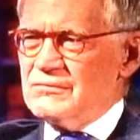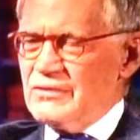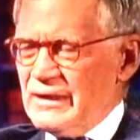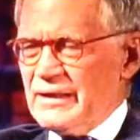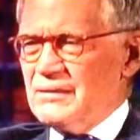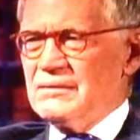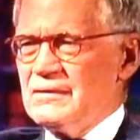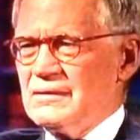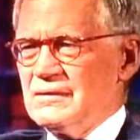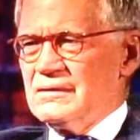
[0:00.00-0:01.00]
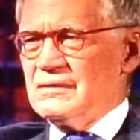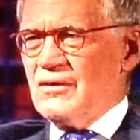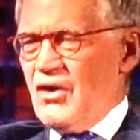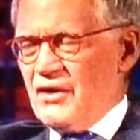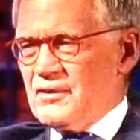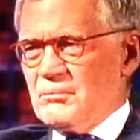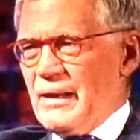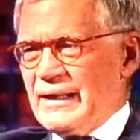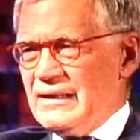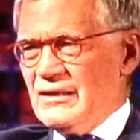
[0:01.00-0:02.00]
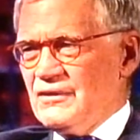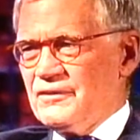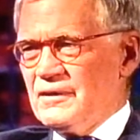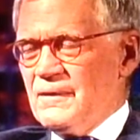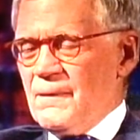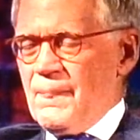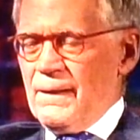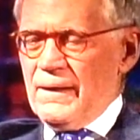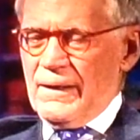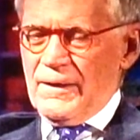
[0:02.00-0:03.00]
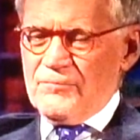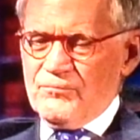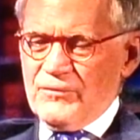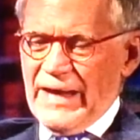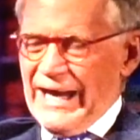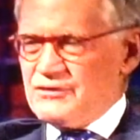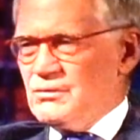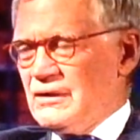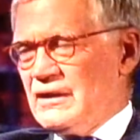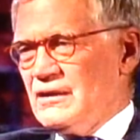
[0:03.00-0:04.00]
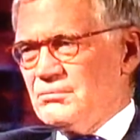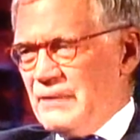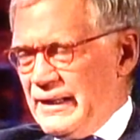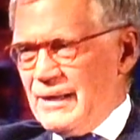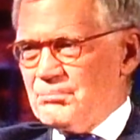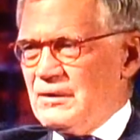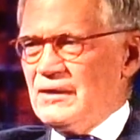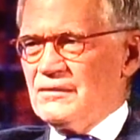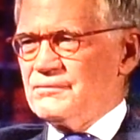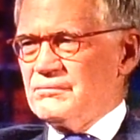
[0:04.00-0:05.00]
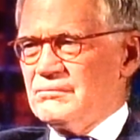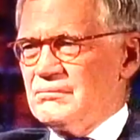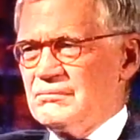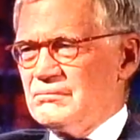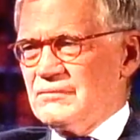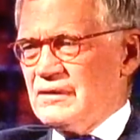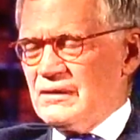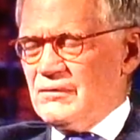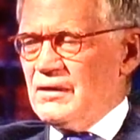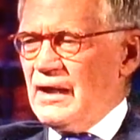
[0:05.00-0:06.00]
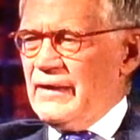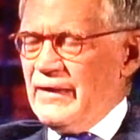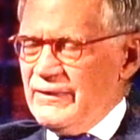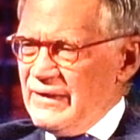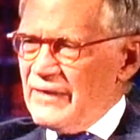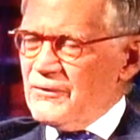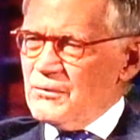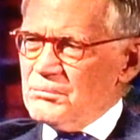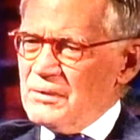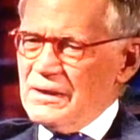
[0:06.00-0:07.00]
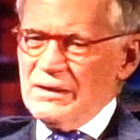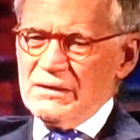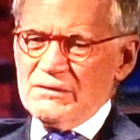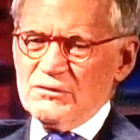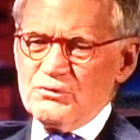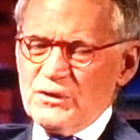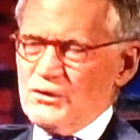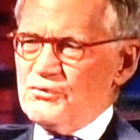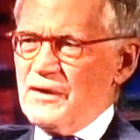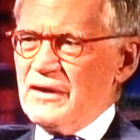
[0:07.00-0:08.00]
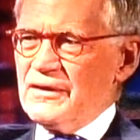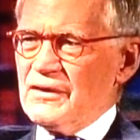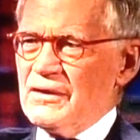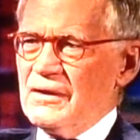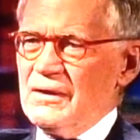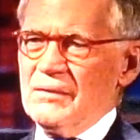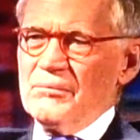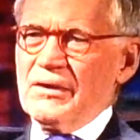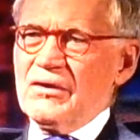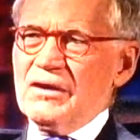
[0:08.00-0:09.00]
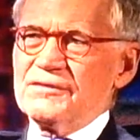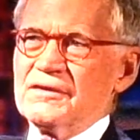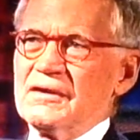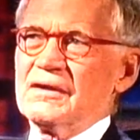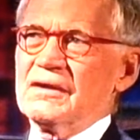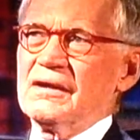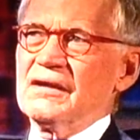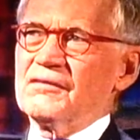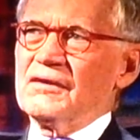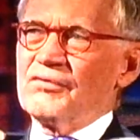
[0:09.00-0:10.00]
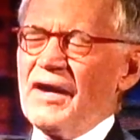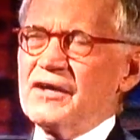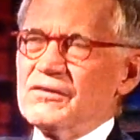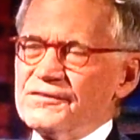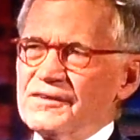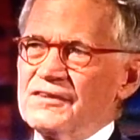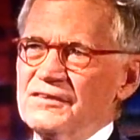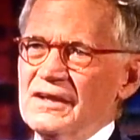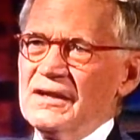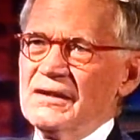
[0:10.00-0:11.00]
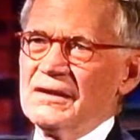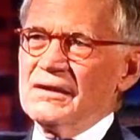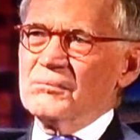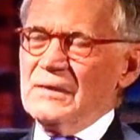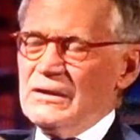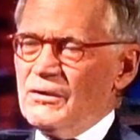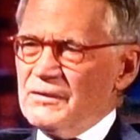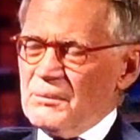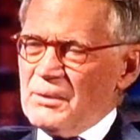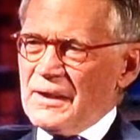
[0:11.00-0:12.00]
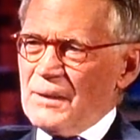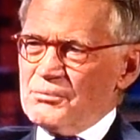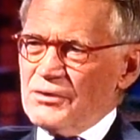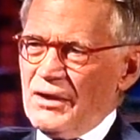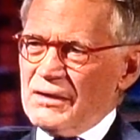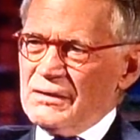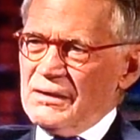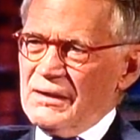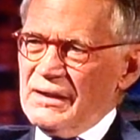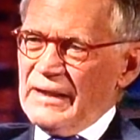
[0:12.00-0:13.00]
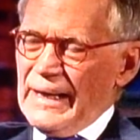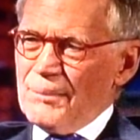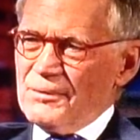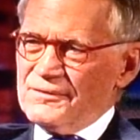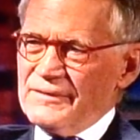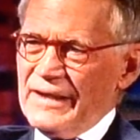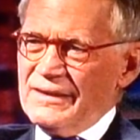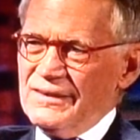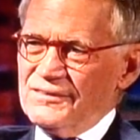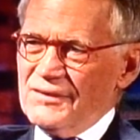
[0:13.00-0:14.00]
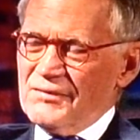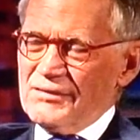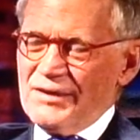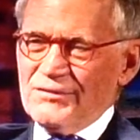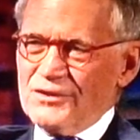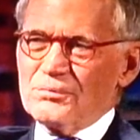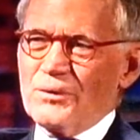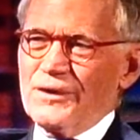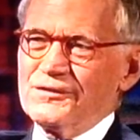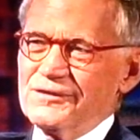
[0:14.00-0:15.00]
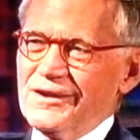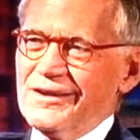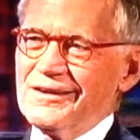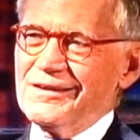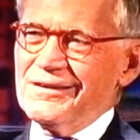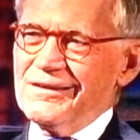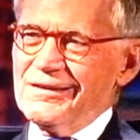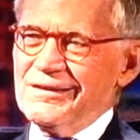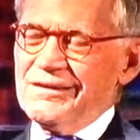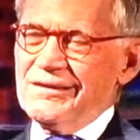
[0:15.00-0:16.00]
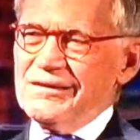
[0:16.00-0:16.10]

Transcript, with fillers: really haunted by guilt, um, actual guilt, made up guilt, you know. And the, the other would be the fear of failure, because if, if I don't succeed, me loading the pickup truck in Indianapolis in 1975 looks pretty silly. Yes.